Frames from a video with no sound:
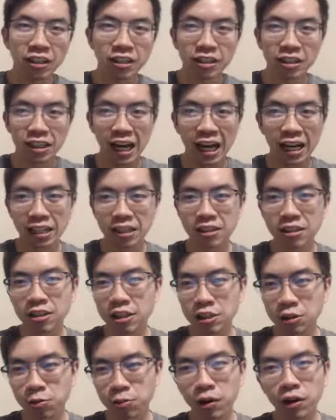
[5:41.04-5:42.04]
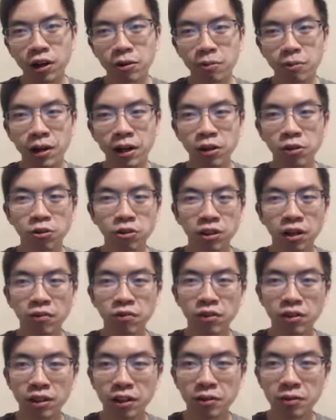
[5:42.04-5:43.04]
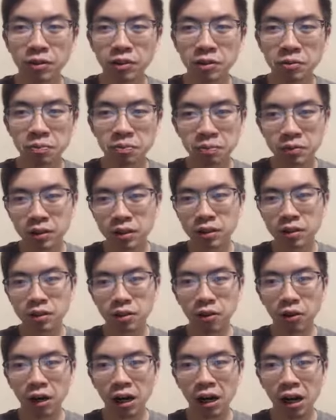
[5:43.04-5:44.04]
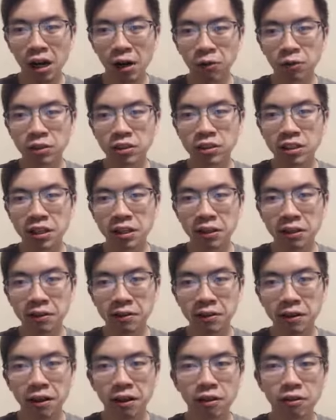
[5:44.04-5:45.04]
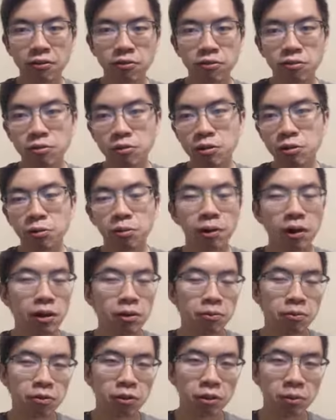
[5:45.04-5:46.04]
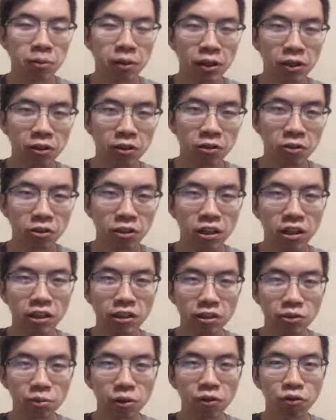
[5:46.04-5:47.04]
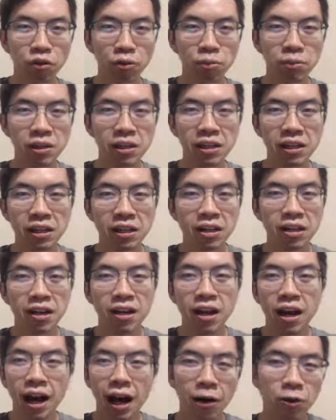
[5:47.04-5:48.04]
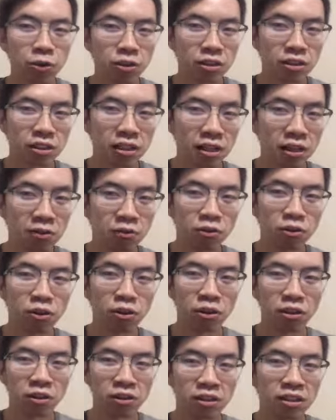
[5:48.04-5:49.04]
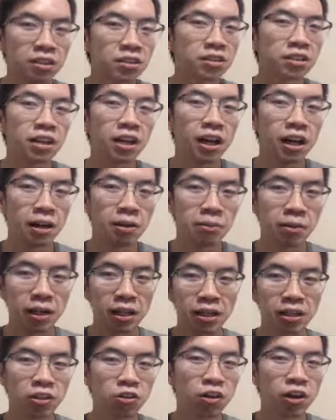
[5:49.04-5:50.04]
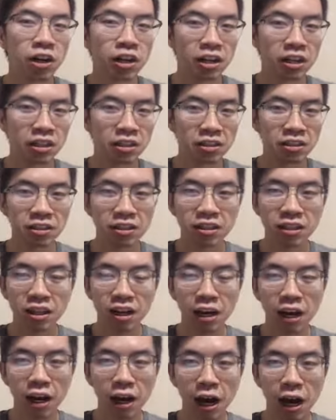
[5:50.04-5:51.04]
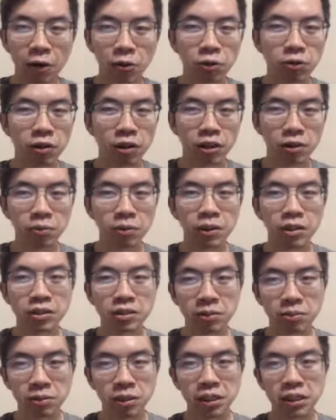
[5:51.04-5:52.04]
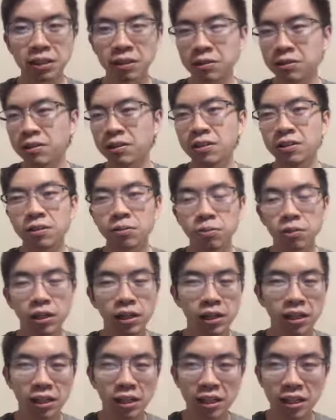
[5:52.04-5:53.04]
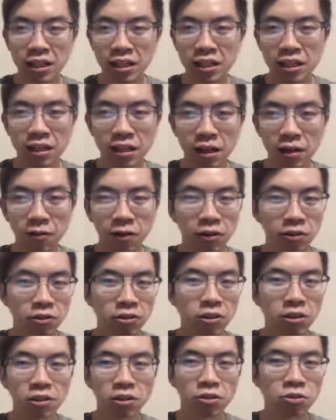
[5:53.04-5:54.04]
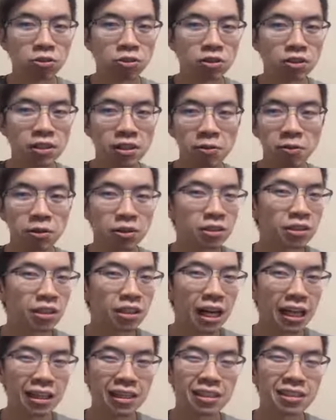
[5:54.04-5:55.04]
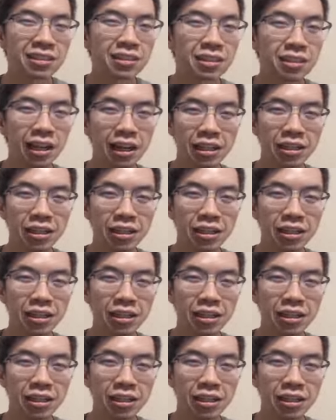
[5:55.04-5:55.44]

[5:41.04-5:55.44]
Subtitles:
that is probably my own comfort level. So I would say you probably can make your own calls. But for me, I would say for this climb at a gradient, I would recommend something probably around 32C with at least